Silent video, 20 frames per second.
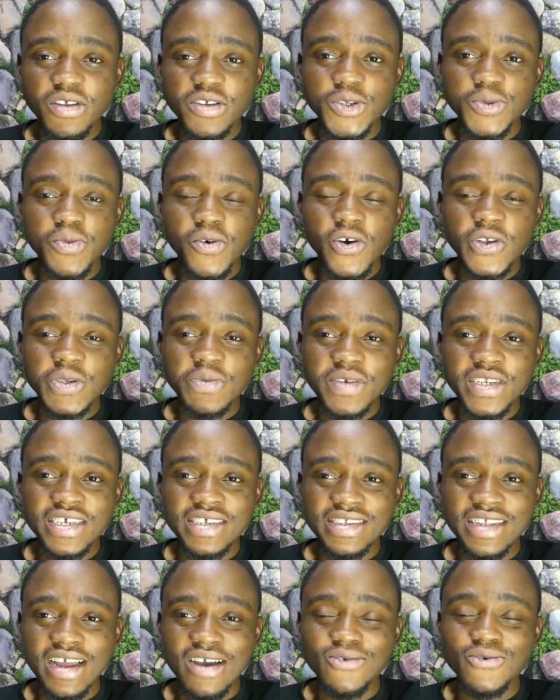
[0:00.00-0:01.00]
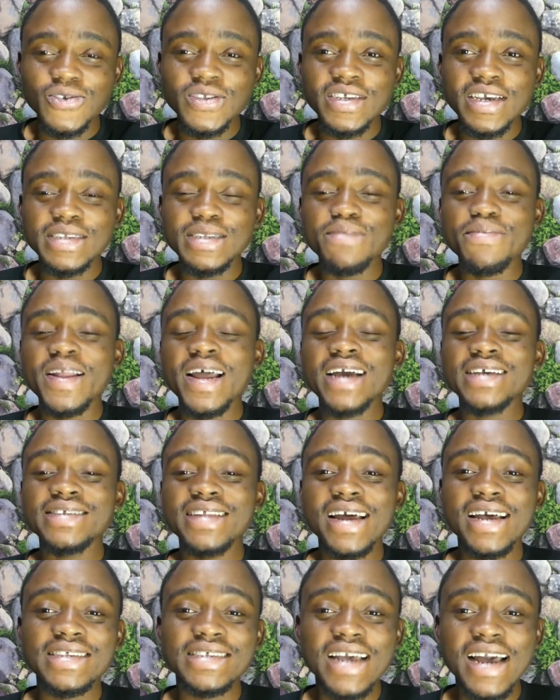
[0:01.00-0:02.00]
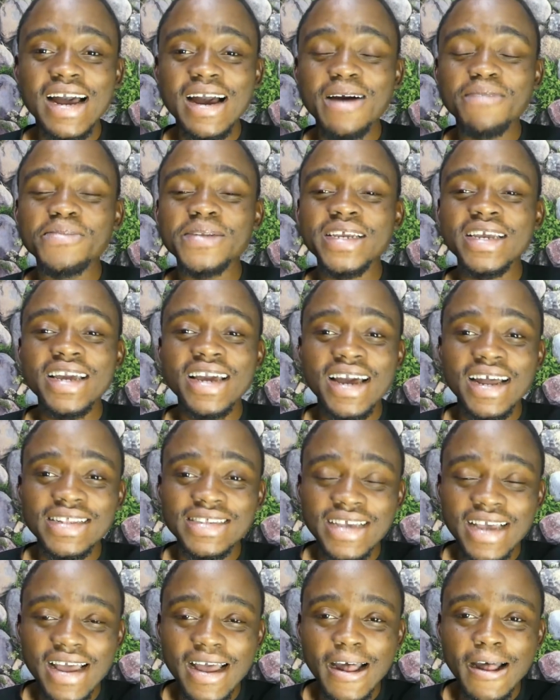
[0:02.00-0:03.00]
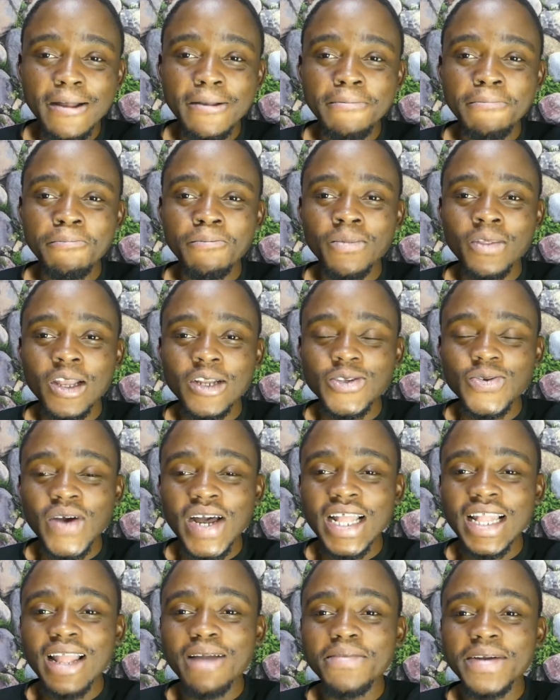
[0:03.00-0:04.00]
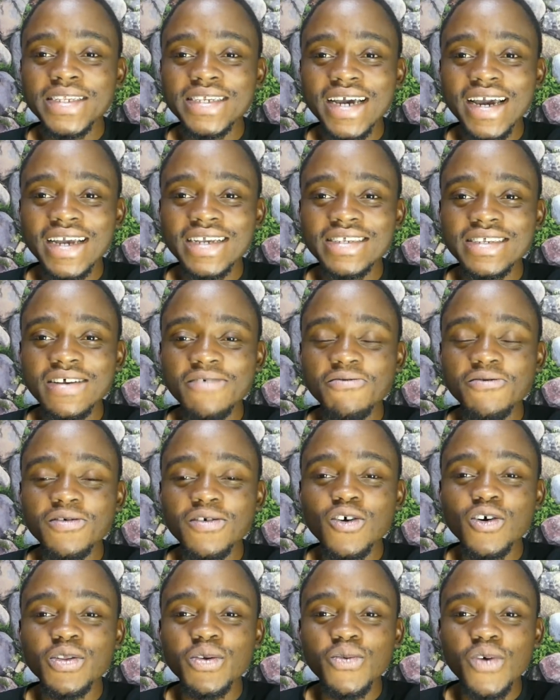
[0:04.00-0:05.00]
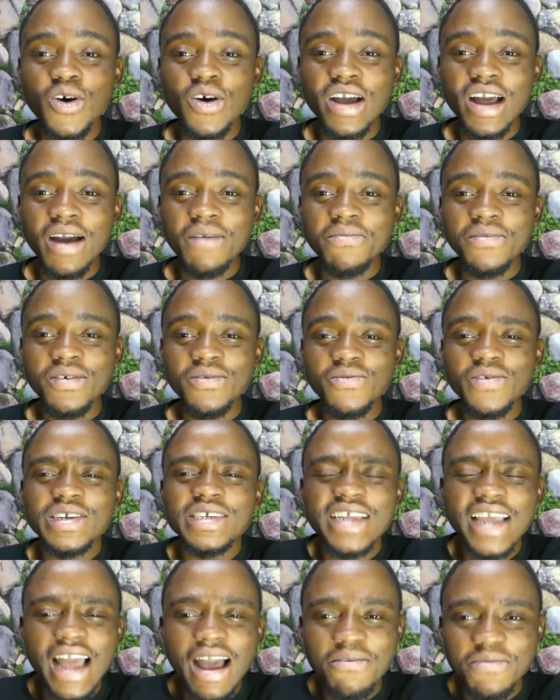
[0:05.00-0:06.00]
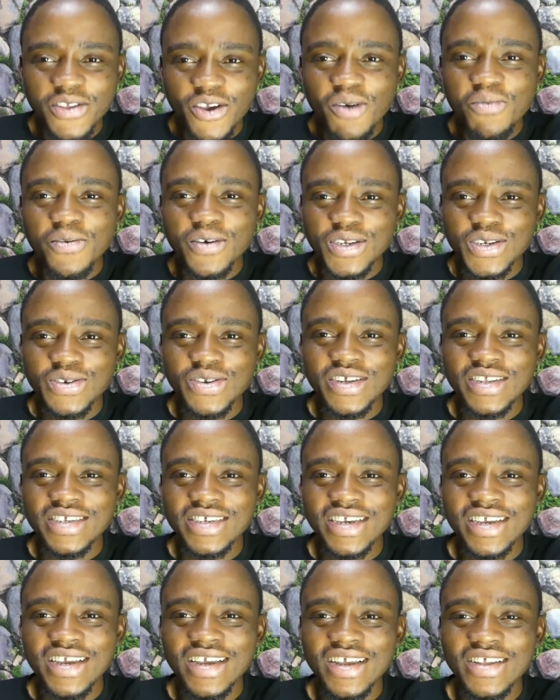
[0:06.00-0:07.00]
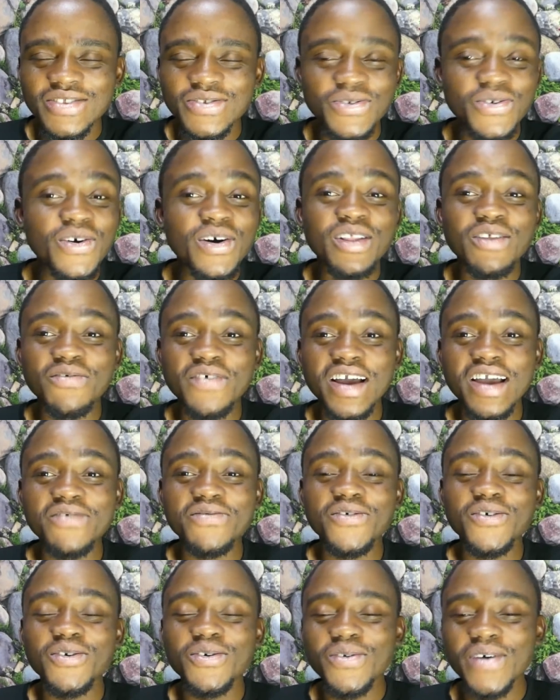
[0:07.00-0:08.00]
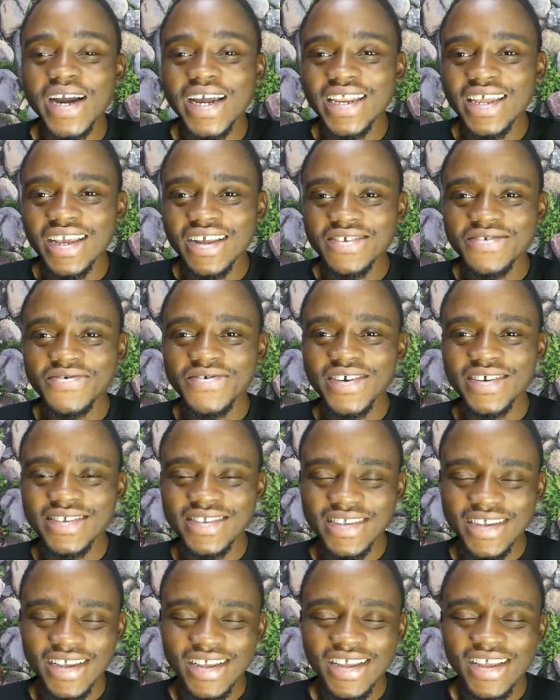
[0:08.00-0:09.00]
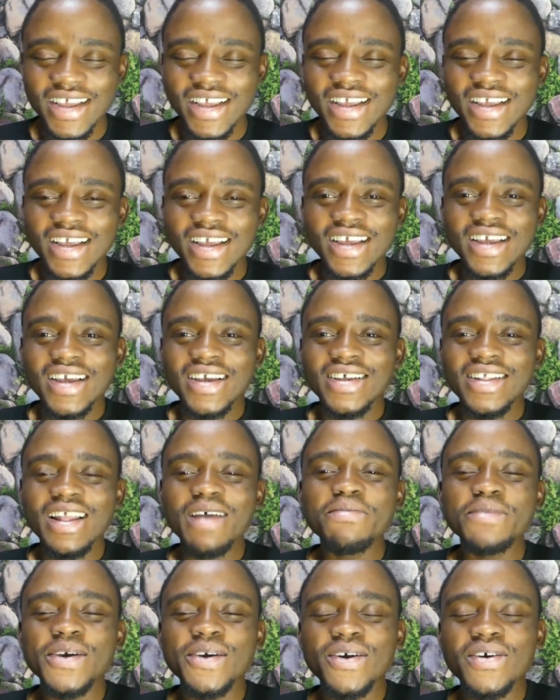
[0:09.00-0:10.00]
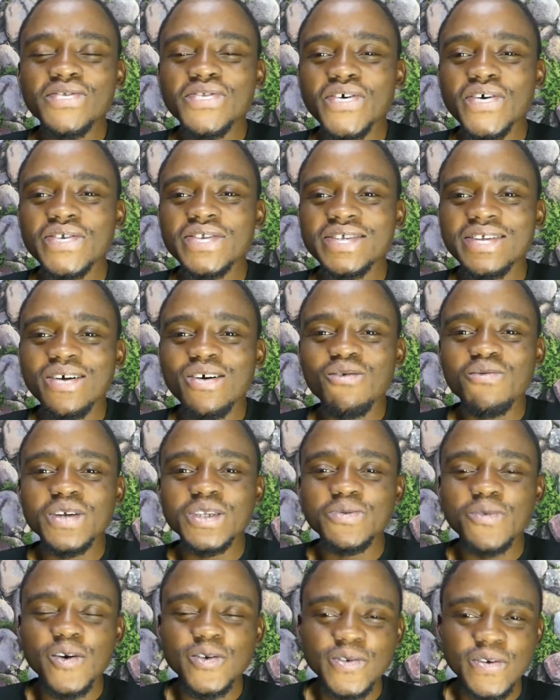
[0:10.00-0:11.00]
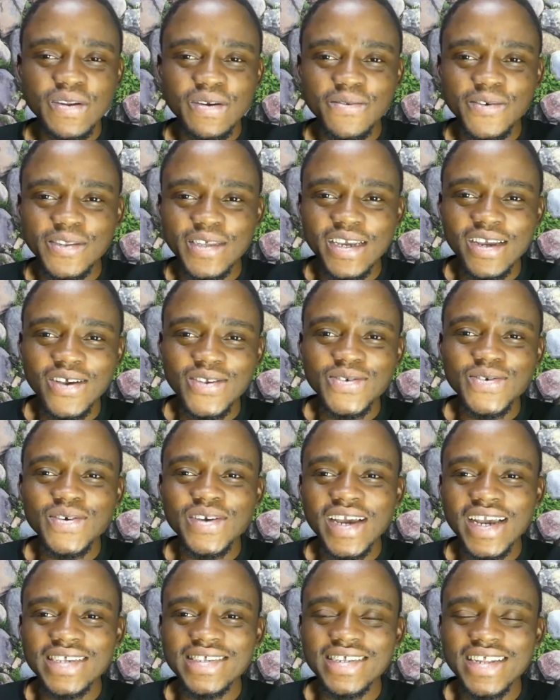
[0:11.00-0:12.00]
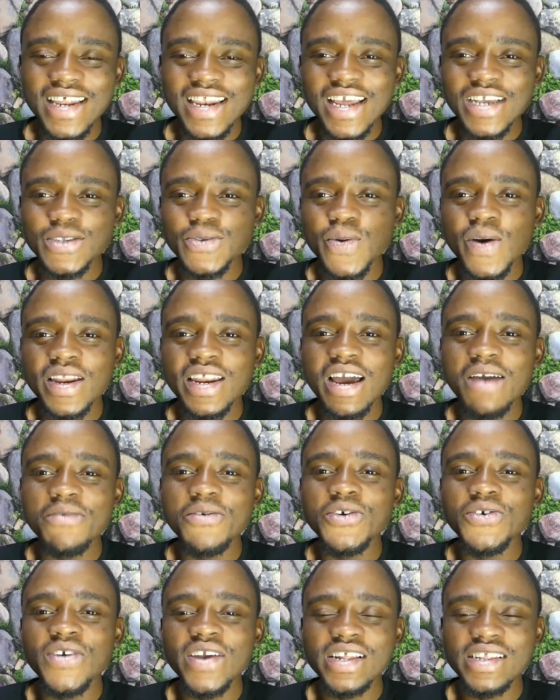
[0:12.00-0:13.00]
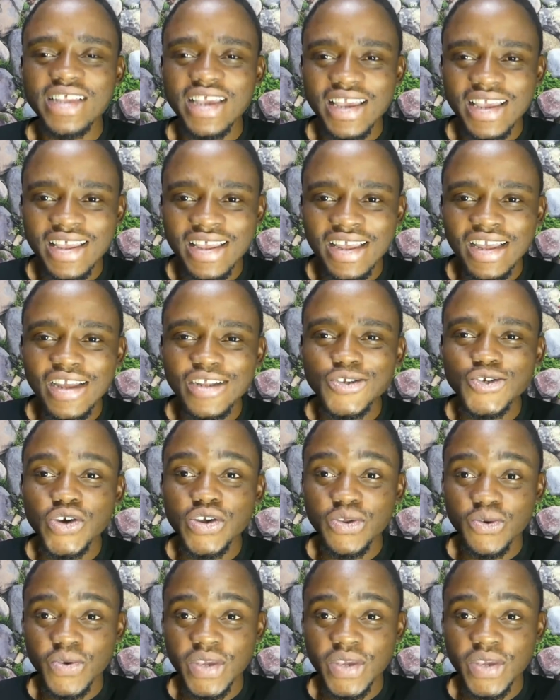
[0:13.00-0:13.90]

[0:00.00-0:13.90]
the sports minister, who says the Black Stars camped in Qatar to acclimatize for the World Cup, which they have the opportunity to qualify for. Quite interesting. Let me know your thoughts in the comments box on everything. I'll see you guys in the next one. Have a great day. Enjoy the